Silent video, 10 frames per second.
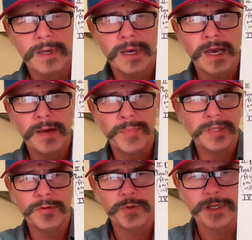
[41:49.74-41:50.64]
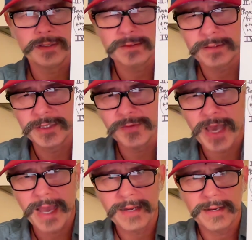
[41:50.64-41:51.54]
But you wouldn't do
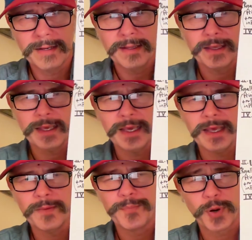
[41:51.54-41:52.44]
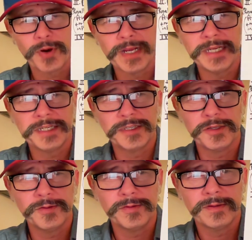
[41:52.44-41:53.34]
that per each
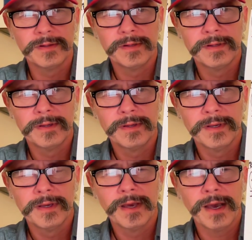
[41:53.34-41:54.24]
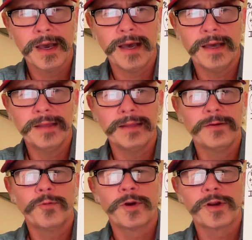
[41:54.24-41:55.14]
suit.
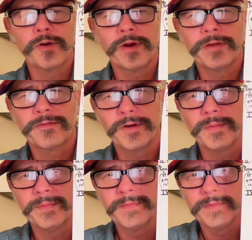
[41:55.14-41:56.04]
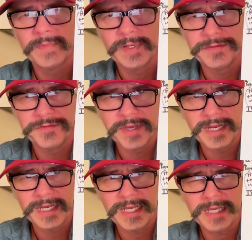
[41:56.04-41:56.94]
We're going from
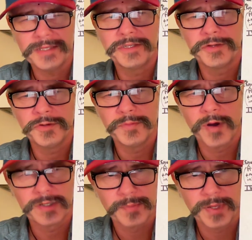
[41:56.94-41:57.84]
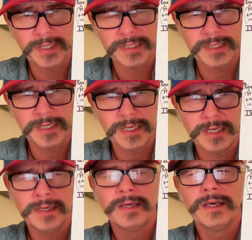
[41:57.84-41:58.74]
divinity to
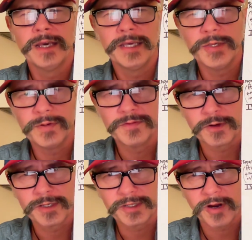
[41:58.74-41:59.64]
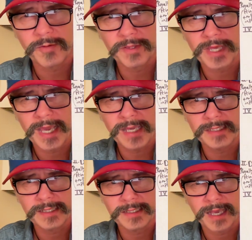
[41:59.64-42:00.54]
multiplicity. You would first start with the
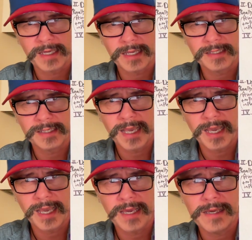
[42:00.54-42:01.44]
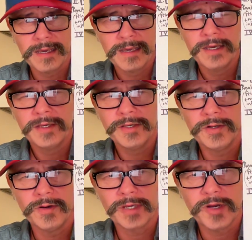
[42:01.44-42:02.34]
aces, like I said. You
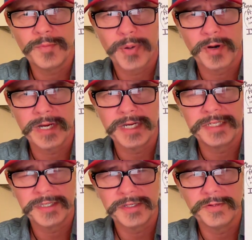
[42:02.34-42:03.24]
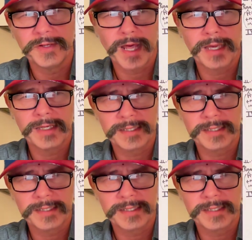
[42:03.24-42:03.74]
don't go per each suit like